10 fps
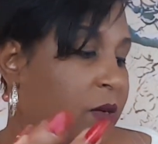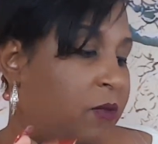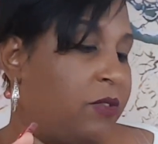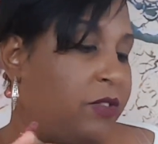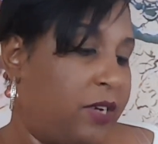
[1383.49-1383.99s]
It
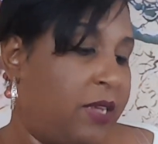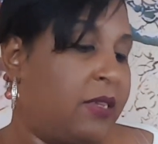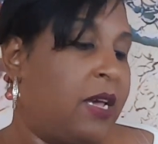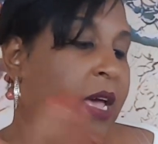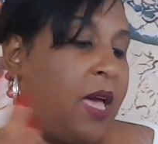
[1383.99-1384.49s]
was
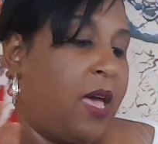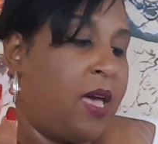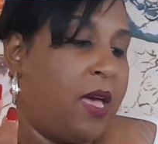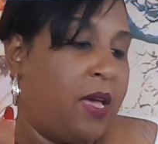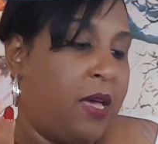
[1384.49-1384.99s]
just
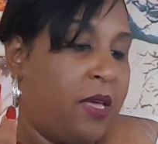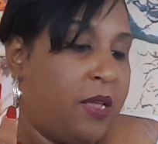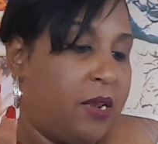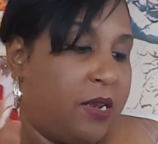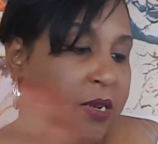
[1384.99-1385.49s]

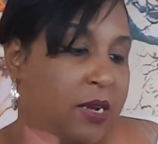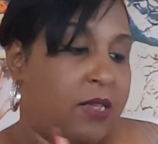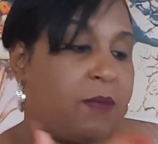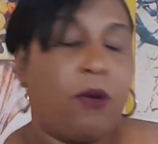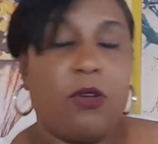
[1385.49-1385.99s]

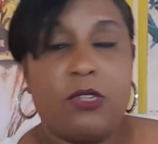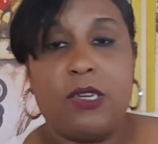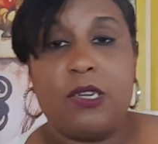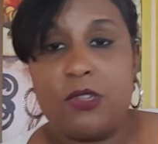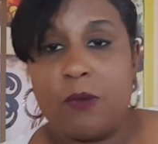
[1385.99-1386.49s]
this person
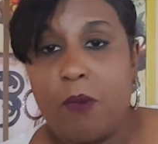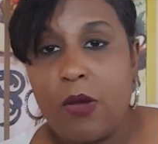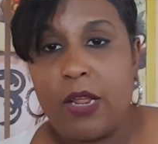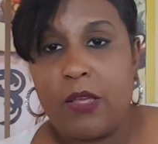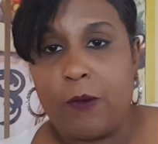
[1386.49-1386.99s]

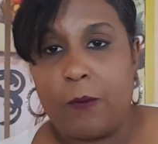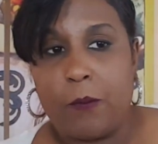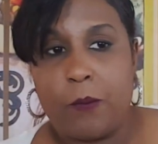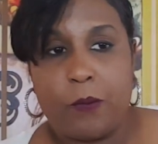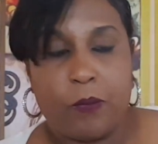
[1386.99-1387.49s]
disappointing you.
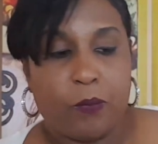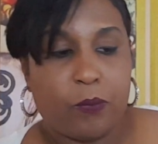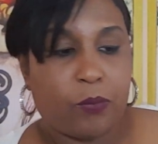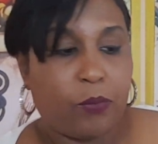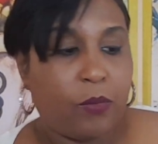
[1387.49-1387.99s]

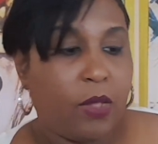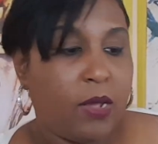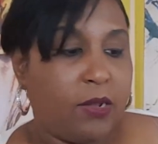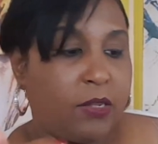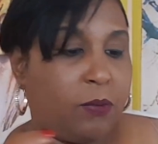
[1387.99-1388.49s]

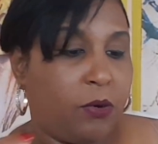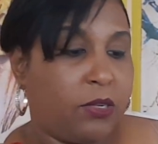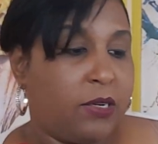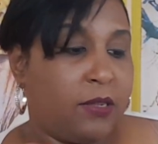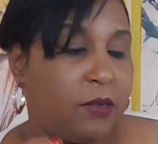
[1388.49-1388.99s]
This
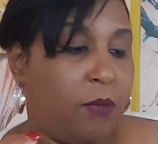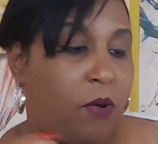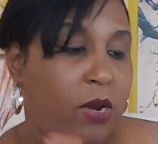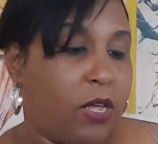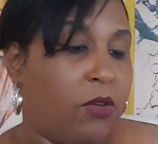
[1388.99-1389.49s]
person
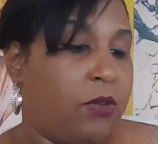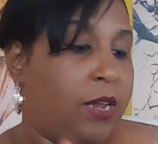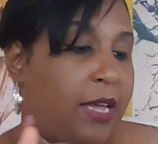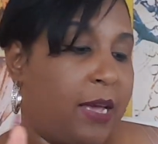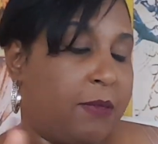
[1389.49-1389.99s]
disappointing you.
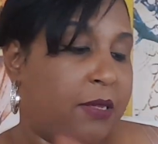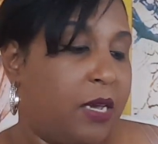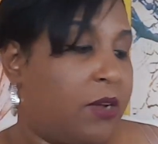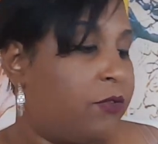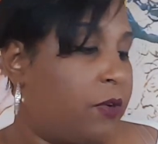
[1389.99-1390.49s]
They kept
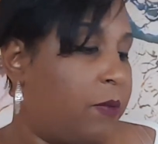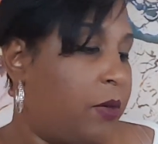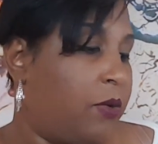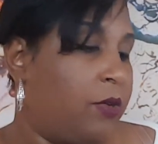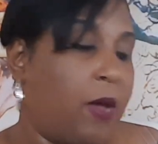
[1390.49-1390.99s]
secret from
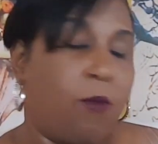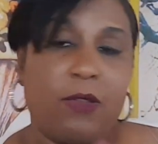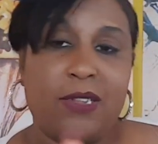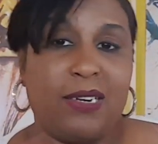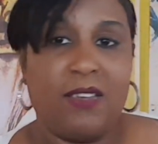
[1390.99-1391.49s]
you. They
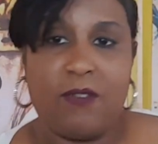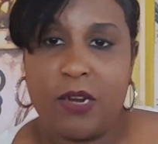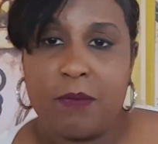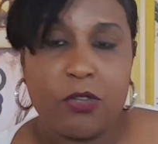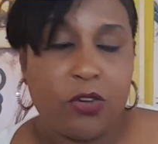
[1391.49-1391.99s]
wasn't living
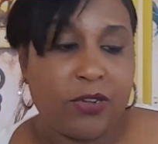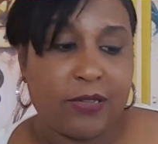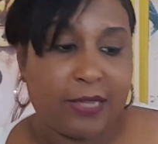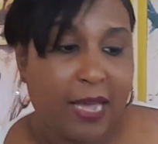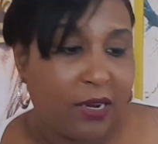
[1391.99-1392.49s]
up to your
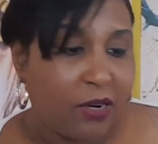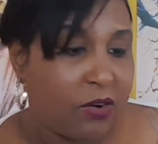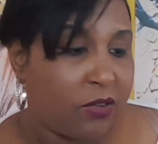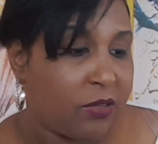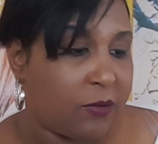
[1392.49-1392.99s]

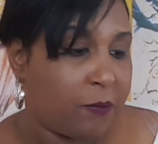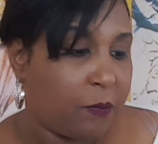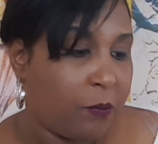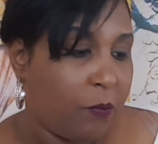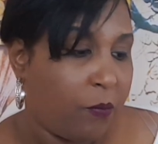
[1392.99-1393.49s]
standards.
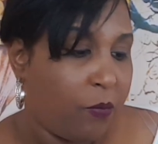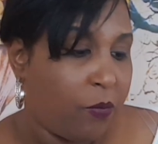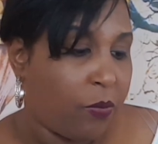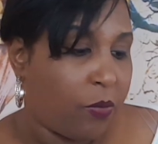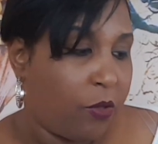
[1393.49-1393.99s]

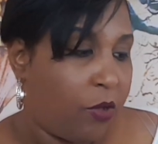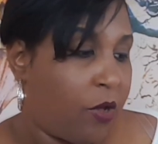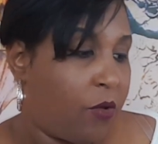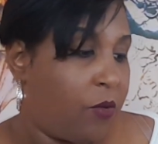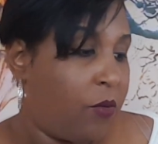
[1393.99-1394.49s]
You
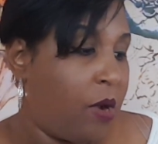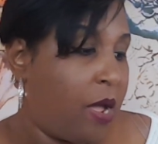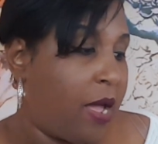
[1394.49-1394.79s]
know.